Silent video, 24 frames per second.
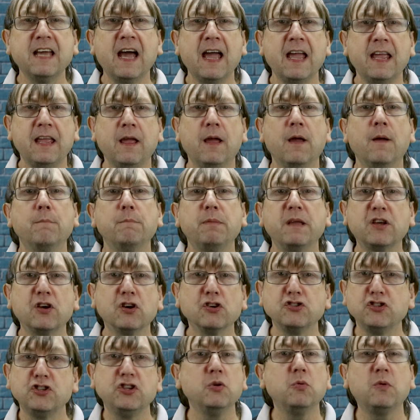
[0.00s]
day
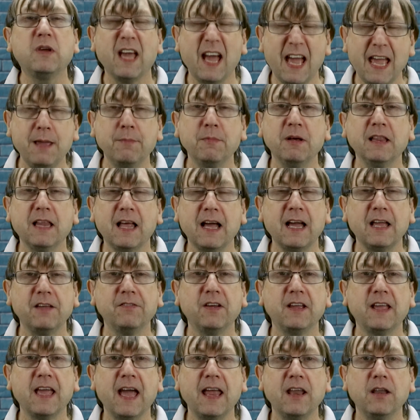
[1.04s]
because you came
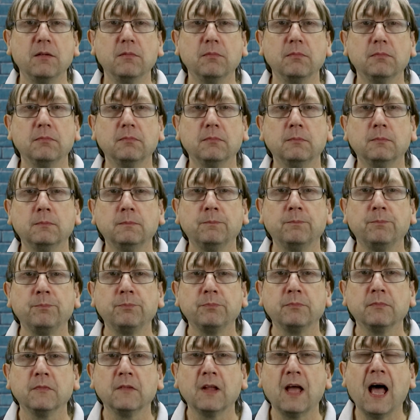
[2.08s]
alive again.
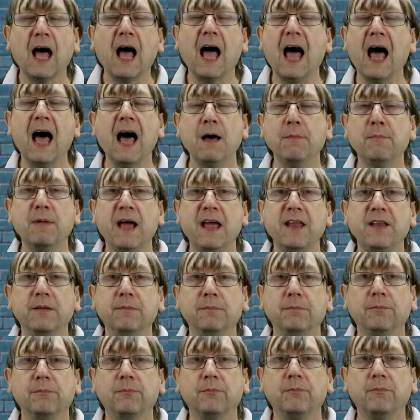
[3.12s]
Amen.
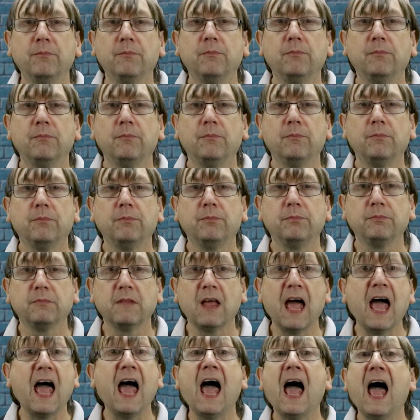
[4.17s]

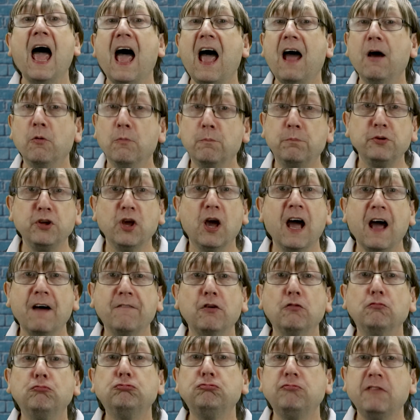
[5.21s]
Hope you
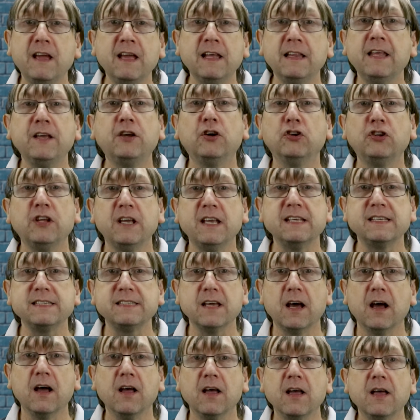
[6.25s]
have a really good
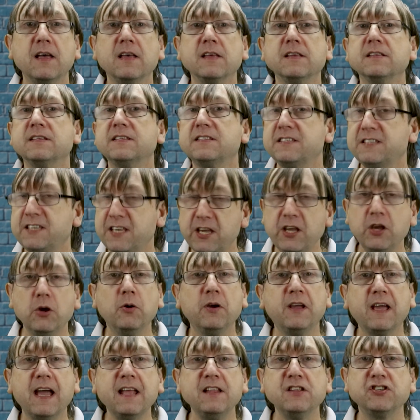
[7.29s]
Easter. See you
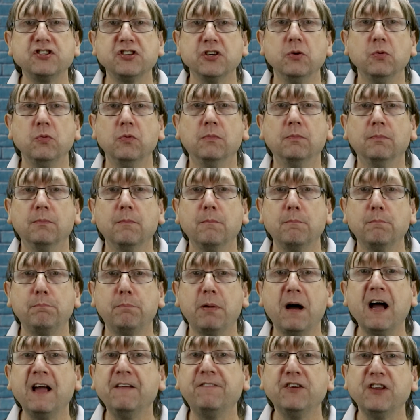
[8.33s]
again soon.
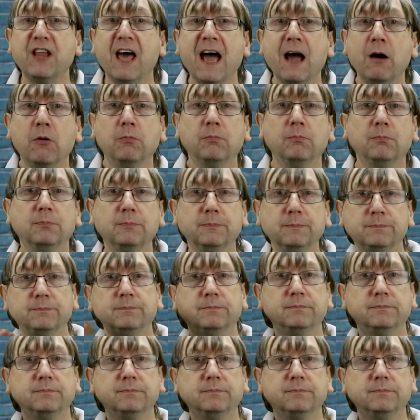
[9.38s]
Bye for now.